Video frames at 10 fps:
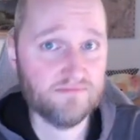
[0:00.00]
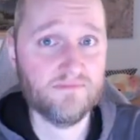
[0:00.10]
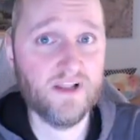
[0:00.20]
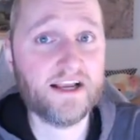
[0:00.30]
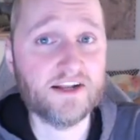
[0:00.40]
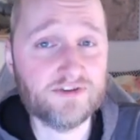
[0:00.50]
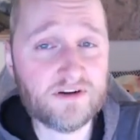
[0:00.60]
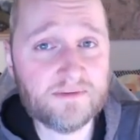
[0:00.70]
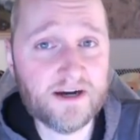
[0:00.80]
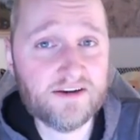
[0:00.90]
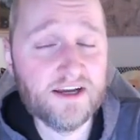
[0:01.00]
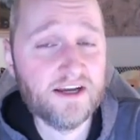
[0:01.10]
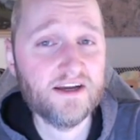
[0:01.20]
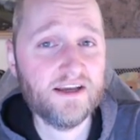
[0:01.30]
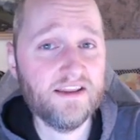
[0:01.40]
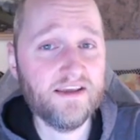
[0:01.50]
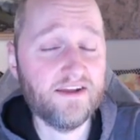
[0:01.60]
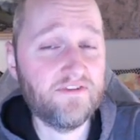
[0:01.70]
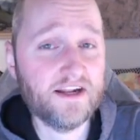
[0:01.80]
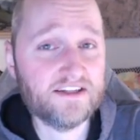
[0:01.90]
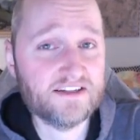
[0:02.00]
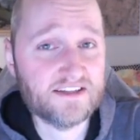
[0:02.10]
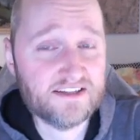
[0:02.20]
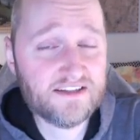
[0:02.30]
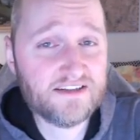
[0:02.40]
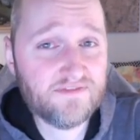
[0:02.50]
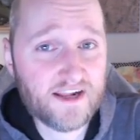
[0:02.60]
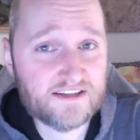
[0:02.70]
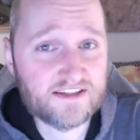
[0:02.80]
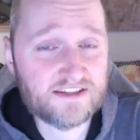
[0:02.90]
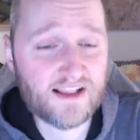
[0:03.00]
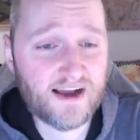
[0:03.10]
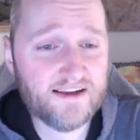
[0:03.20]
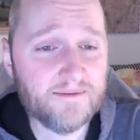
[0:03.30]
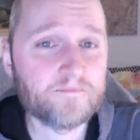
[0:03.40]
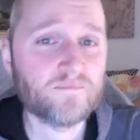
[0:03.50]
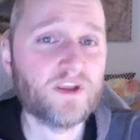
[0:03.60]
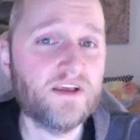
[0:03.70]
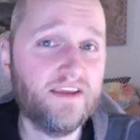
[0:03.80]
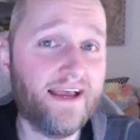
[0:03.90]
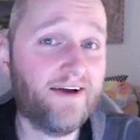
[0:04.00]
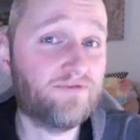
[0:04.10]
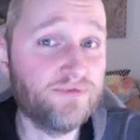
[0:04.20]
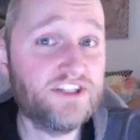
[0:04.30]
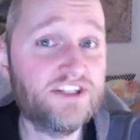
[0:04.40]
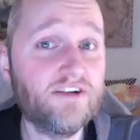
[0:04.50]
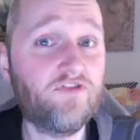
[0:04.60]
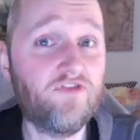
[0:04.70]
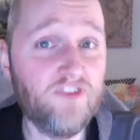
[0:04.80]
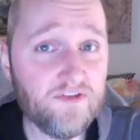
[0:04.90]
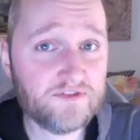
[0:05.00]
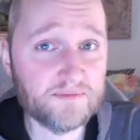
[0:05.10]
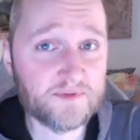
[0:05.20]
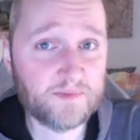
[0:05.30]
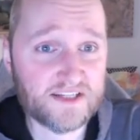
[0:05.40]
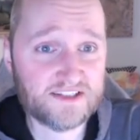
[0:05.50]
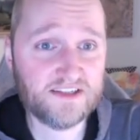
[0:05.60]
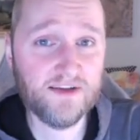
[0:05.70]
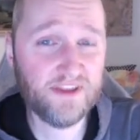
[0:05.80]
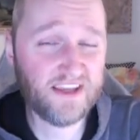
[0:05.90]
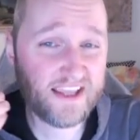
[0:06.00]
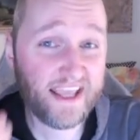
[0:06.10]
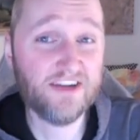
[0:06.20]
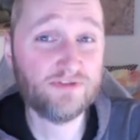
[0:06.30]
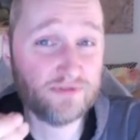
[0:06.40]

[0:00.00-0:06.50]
like I talked about in the advantages and disadvantages slide, they have regional fiefdoms basically, where they cater